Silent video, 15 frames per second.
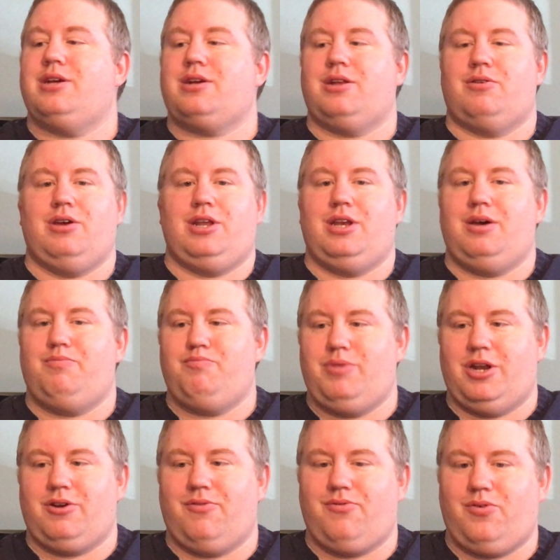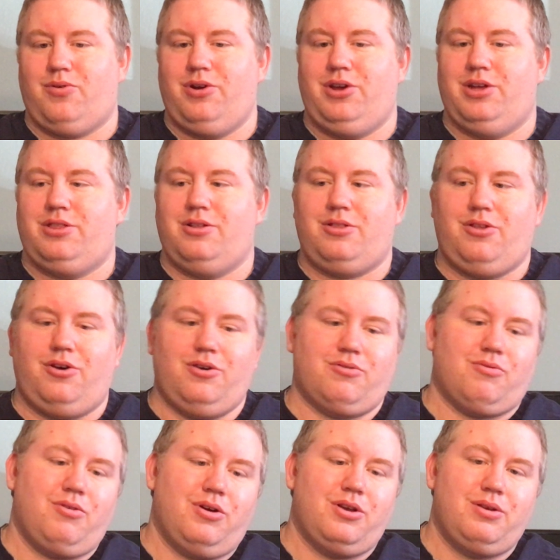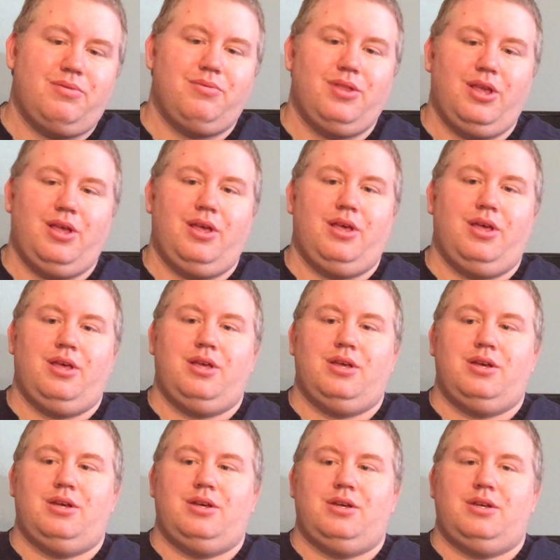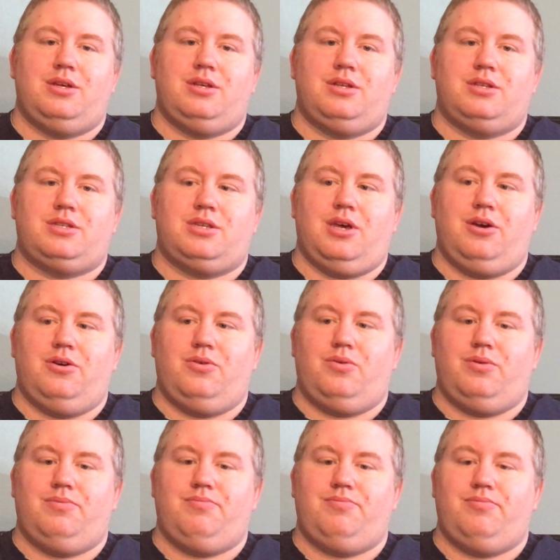it could end up better for you in the long run. So,